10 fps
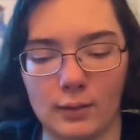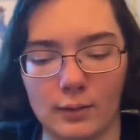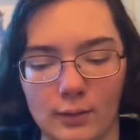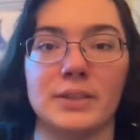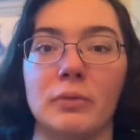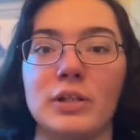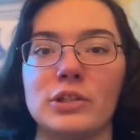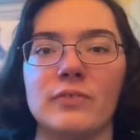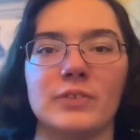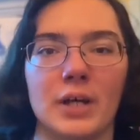So once
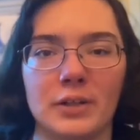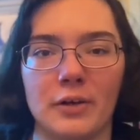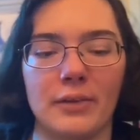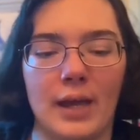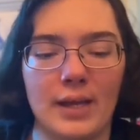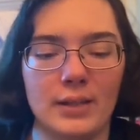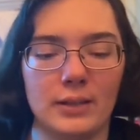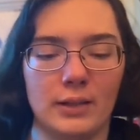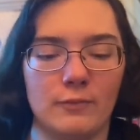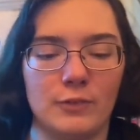you've done all that,
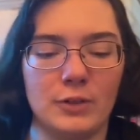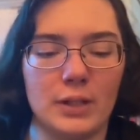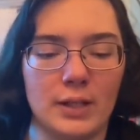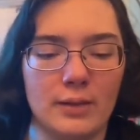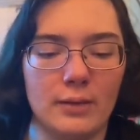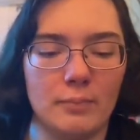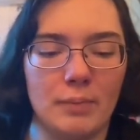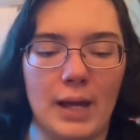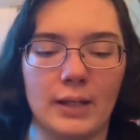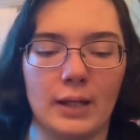if you hit the
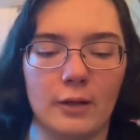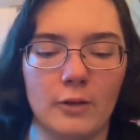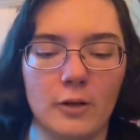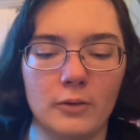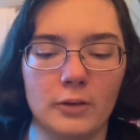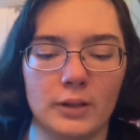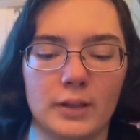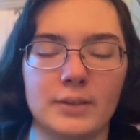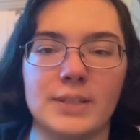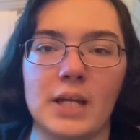back arrow,
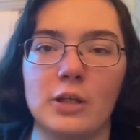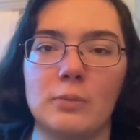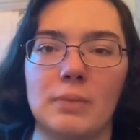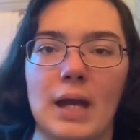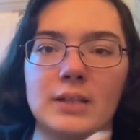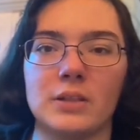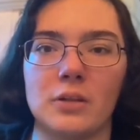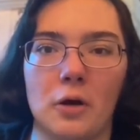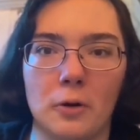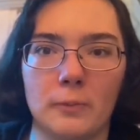it'll take you back to the home